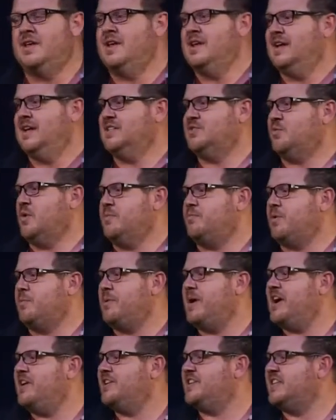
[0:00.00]
As we
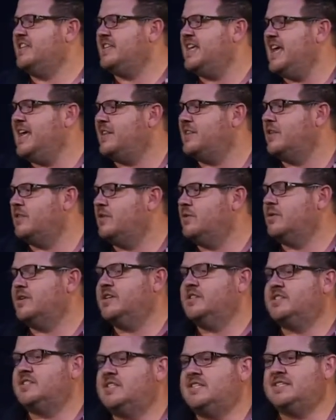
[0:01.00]
prepare to take the
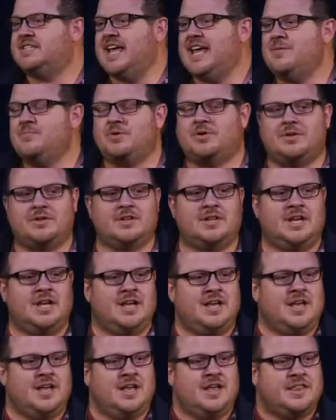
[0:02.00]
Lord's table
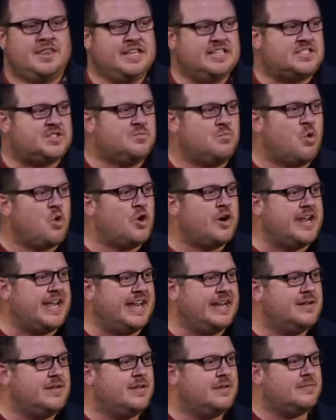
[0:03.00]
this
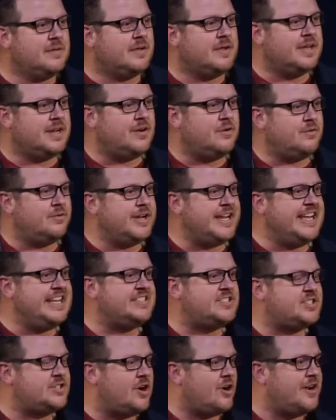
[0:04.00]
morning, I'm going to
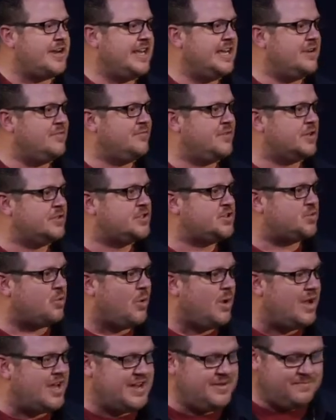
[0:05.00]
read starting in verse
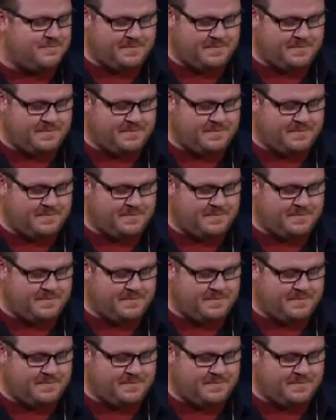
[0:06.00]
1.